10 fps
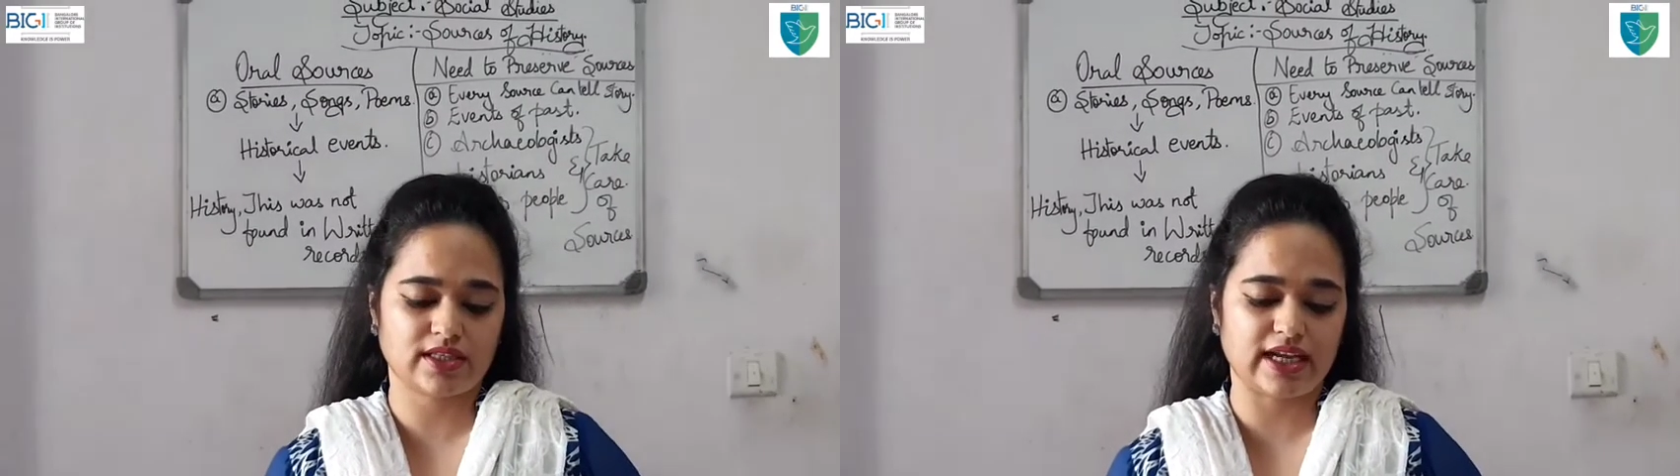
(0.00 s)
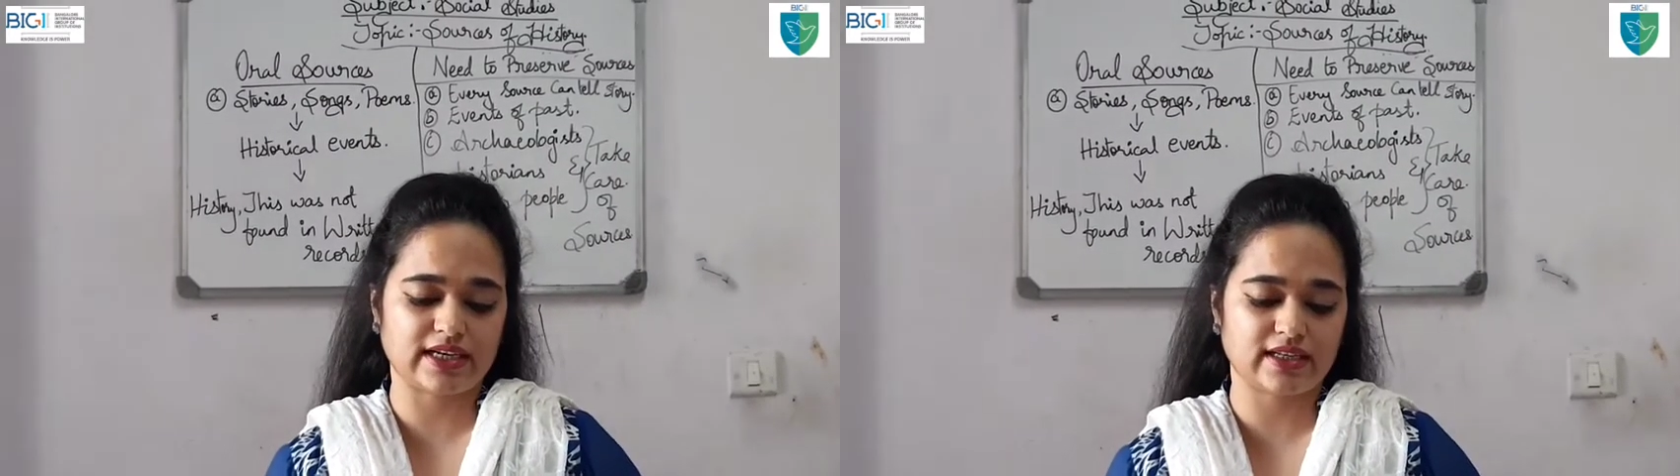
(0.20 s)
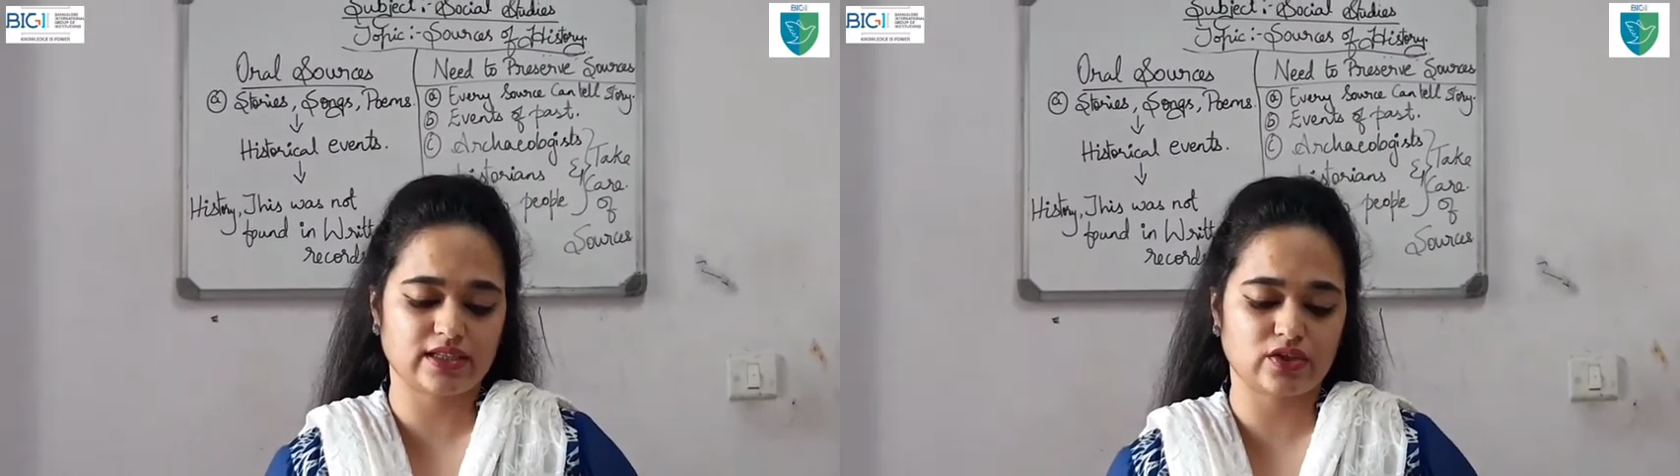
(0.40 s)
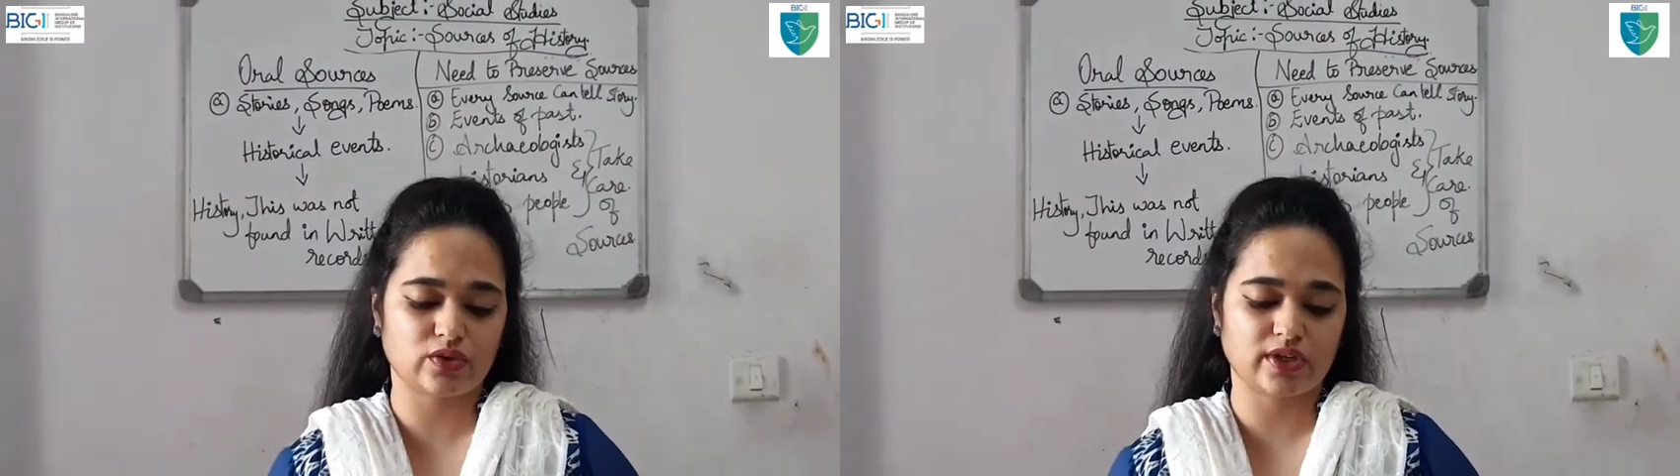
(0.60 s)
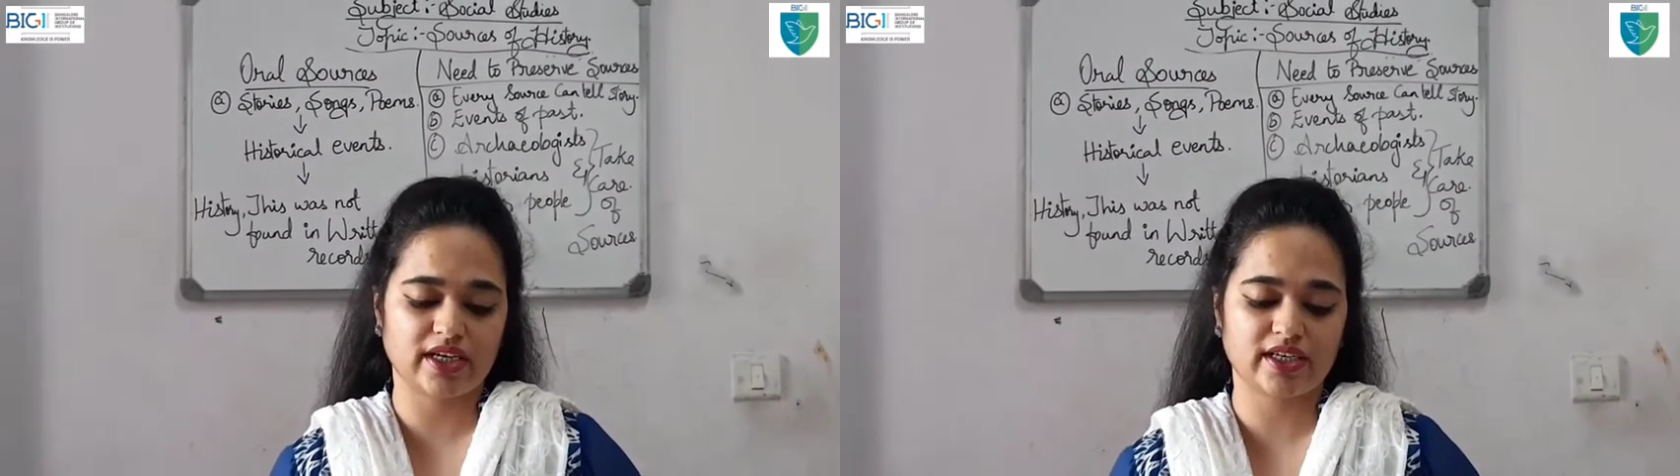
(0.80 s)
That is
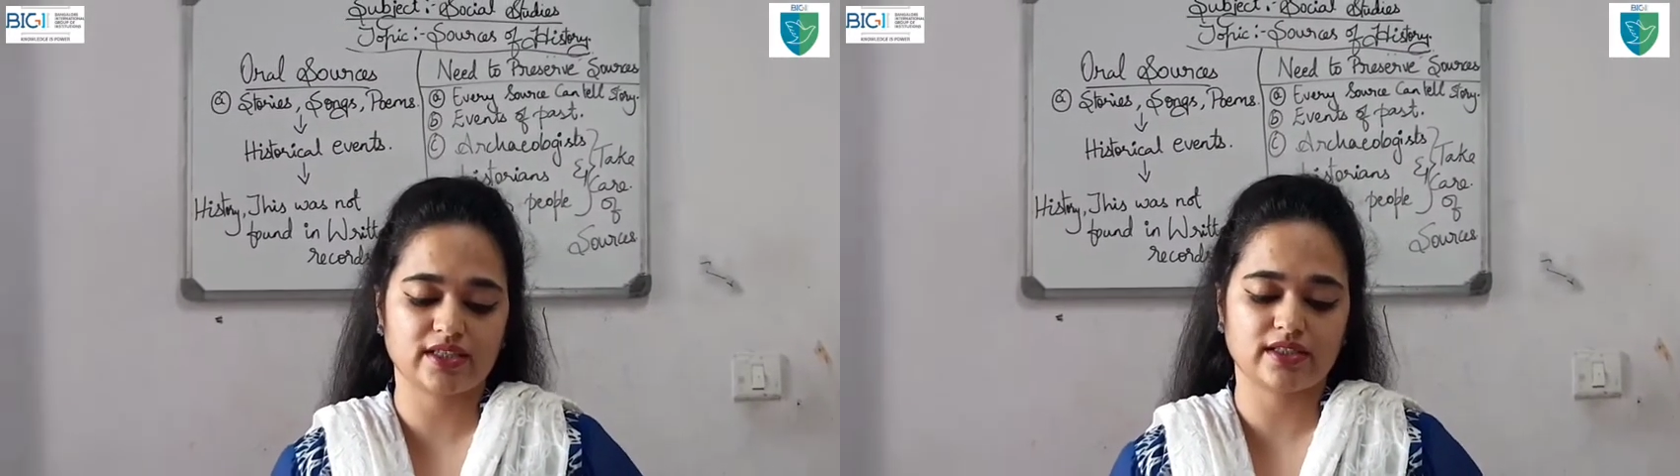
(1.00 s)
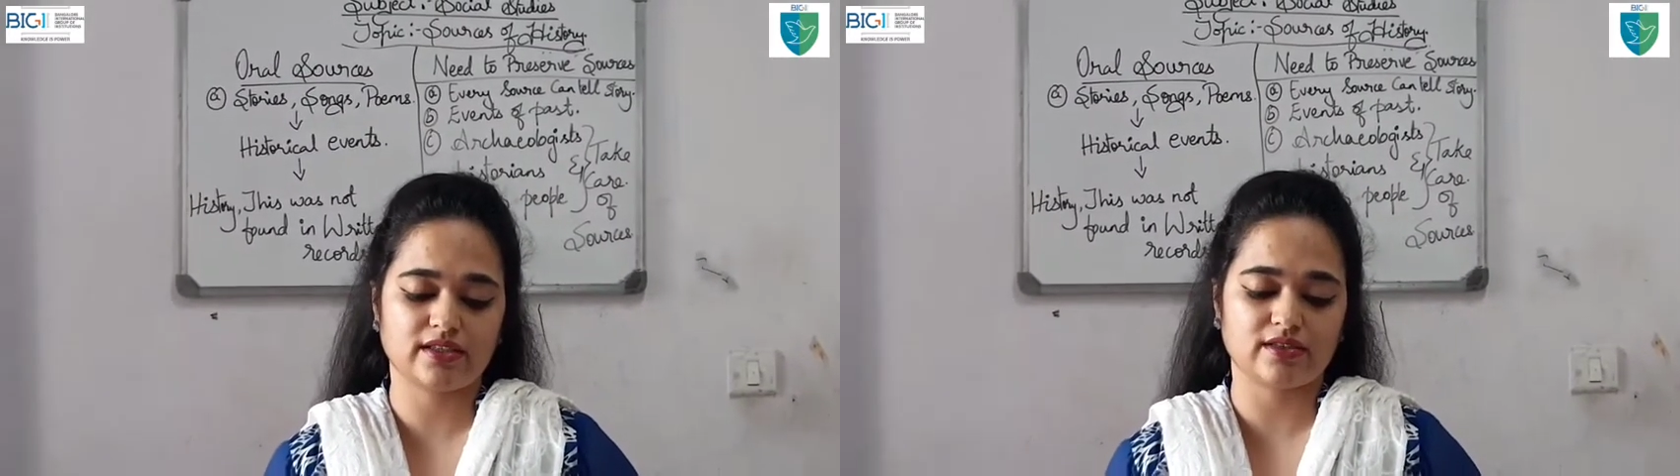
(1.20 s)
stories,